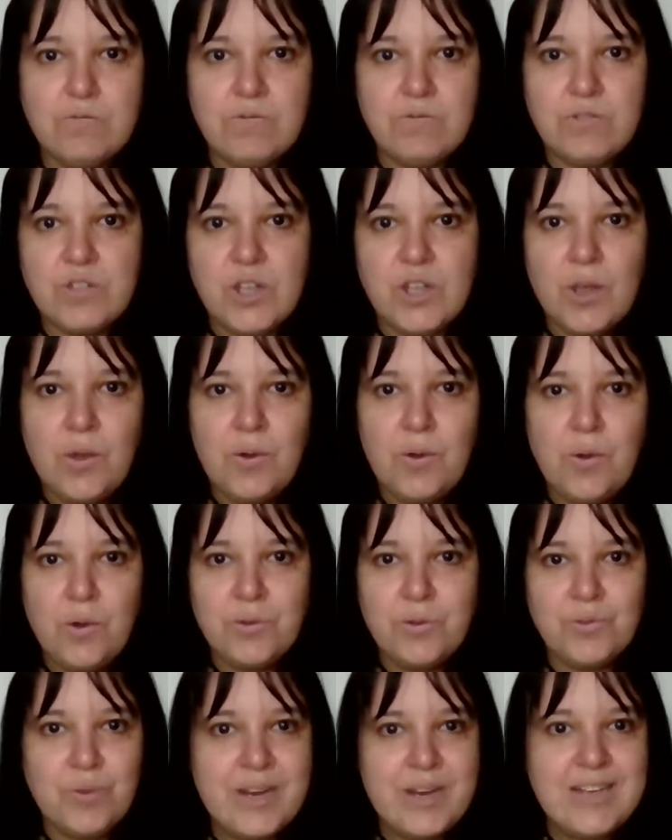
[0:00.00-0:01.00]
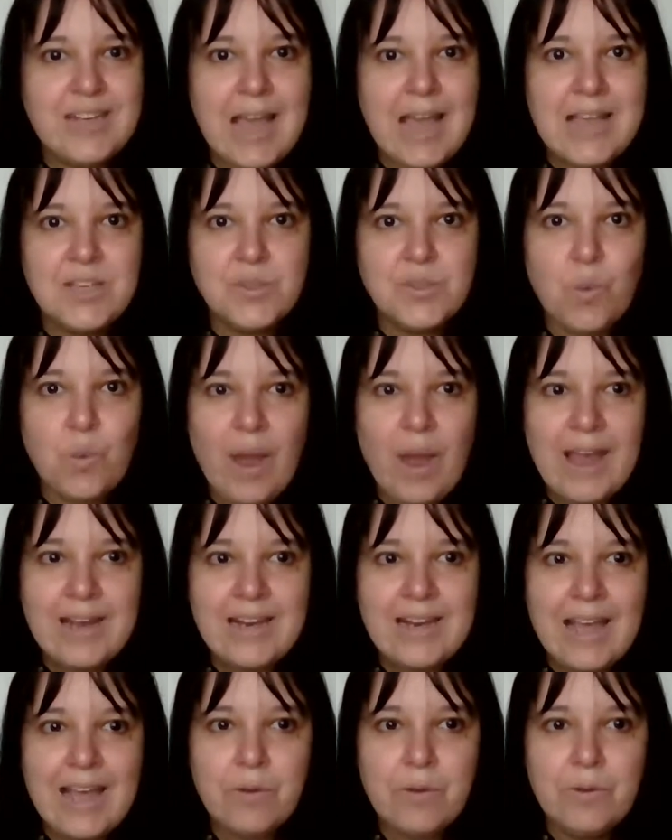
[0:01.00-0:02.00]
2 or 3 days away
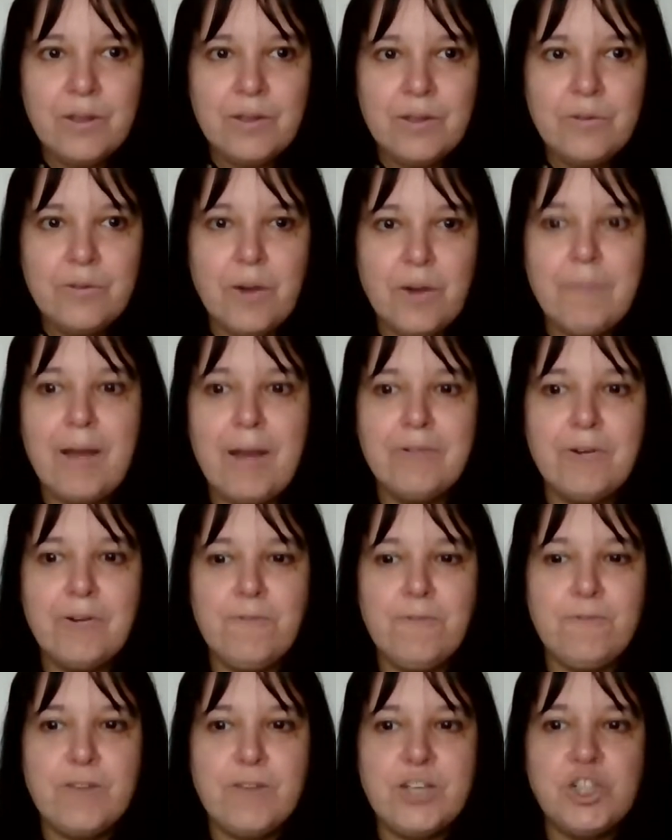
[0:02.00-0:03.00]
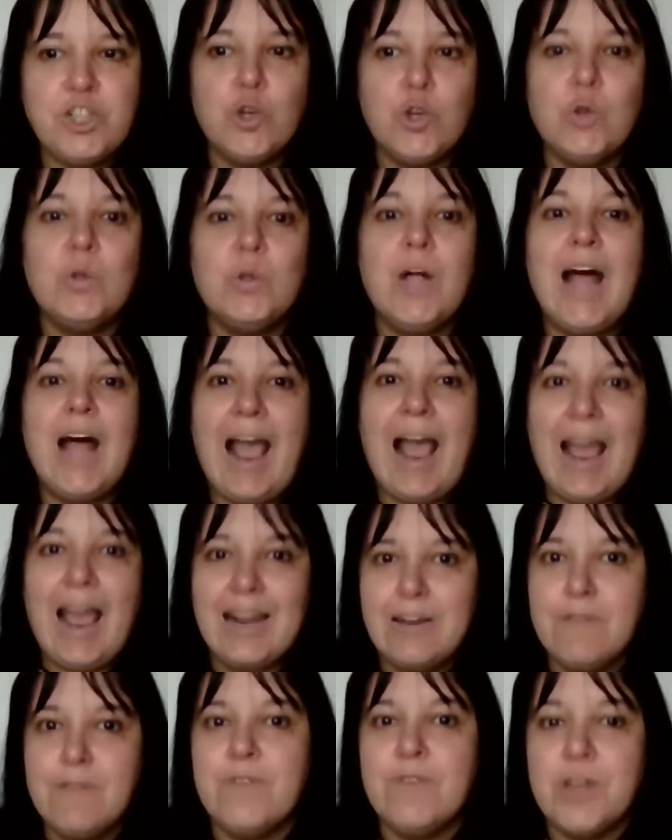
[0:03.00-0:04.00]
now from our official
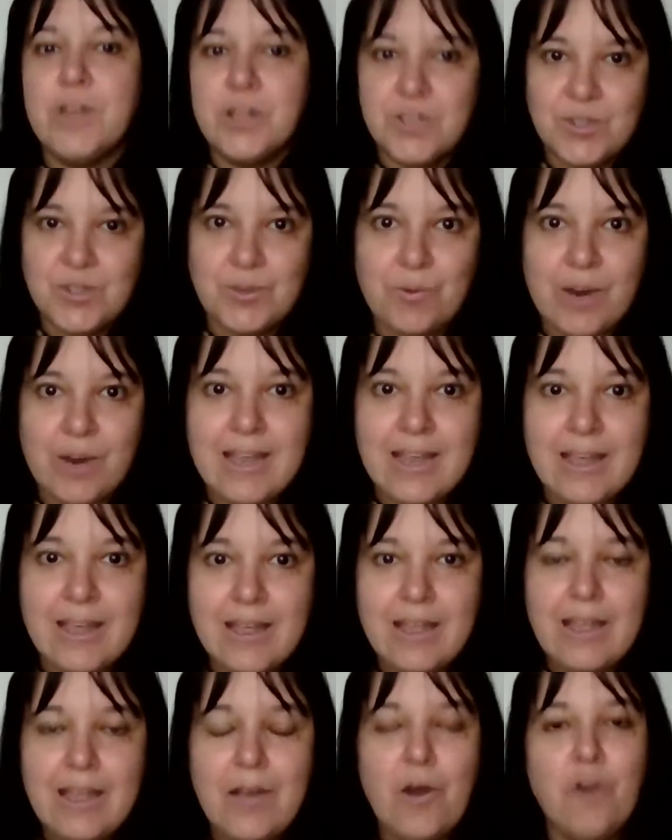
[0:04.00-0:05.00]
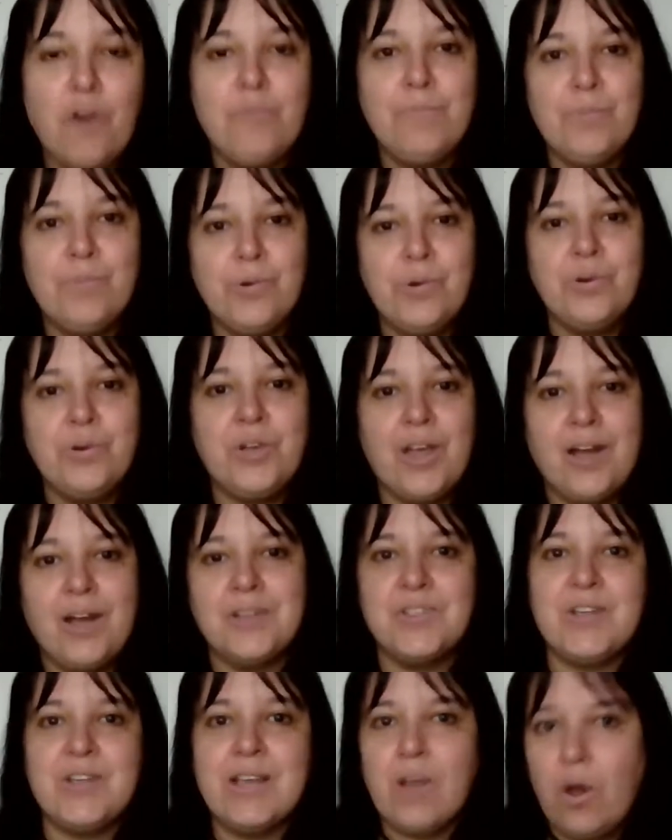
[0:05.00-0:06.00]
anniversary of
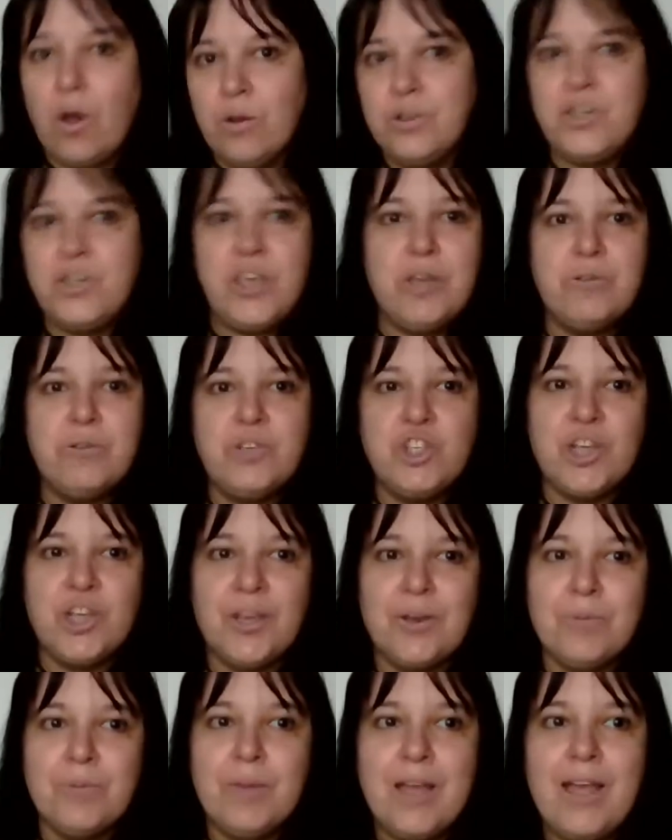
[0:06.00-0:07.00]
broadcasting on YouTube